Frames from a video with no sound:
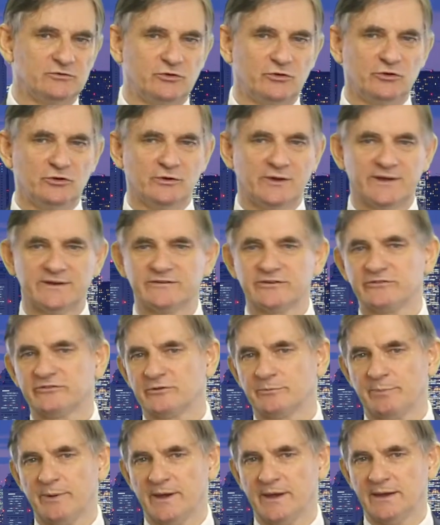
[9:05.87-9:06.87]
Do you
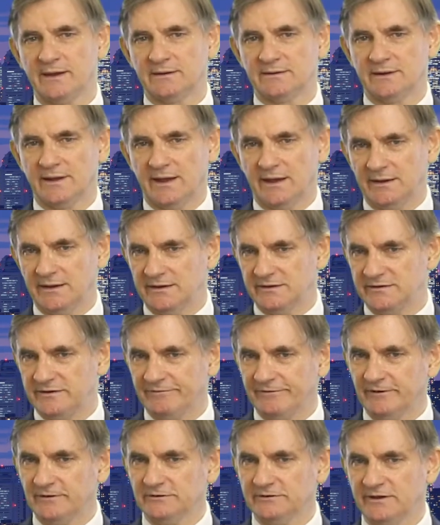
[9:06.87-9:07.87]
anticipate any
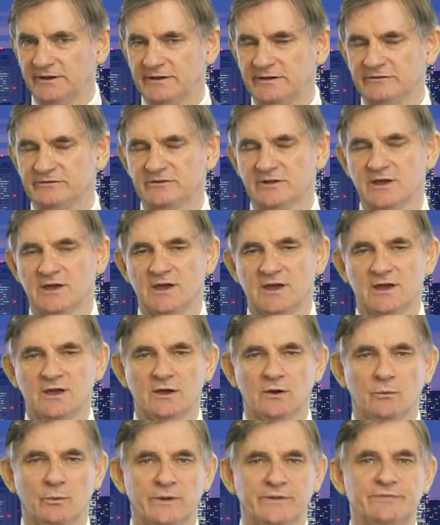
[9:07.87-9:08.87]
difficulties
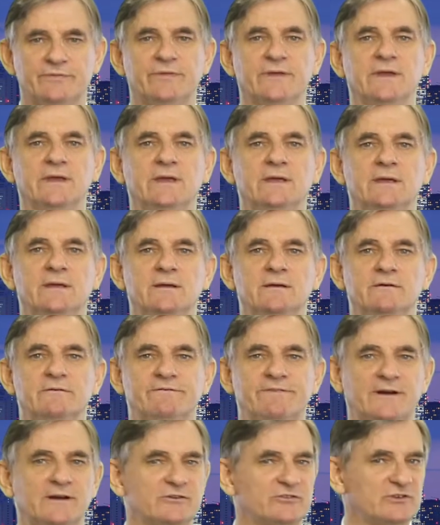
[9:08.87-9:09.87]
with the
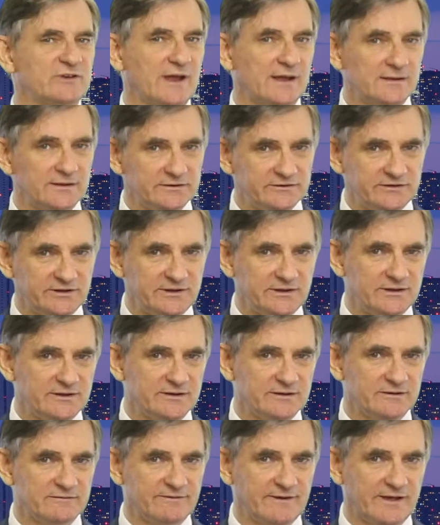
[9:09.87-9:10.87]

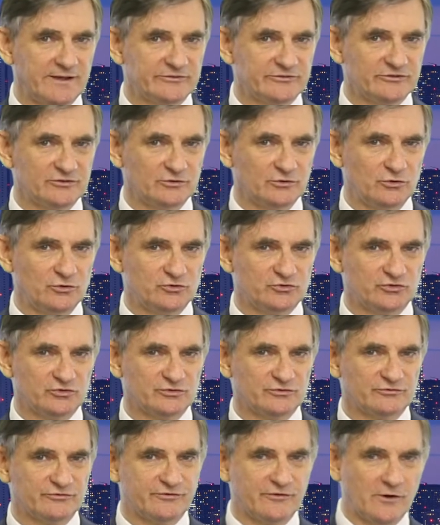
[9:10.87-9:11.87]
functionality of our
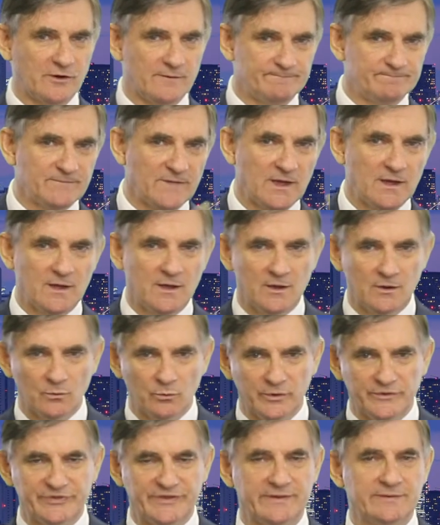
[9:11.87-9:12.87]
solution from
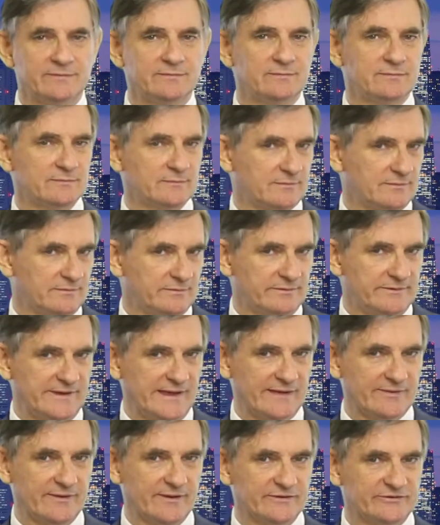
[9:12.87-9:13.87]
within
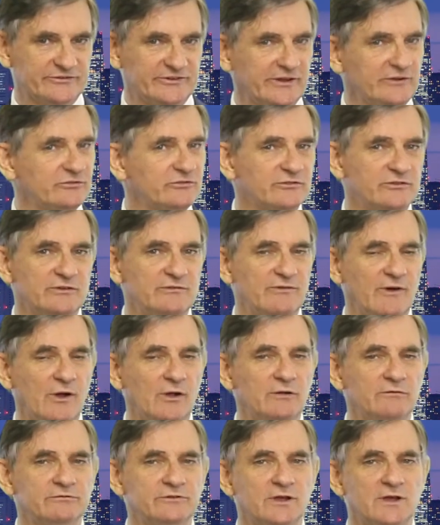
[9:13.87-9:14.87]
the other sections
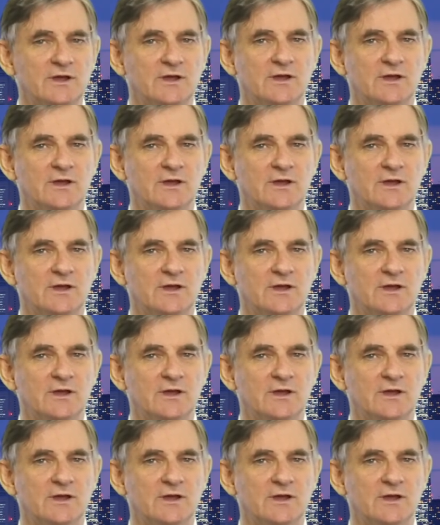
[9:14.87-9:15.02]
involved?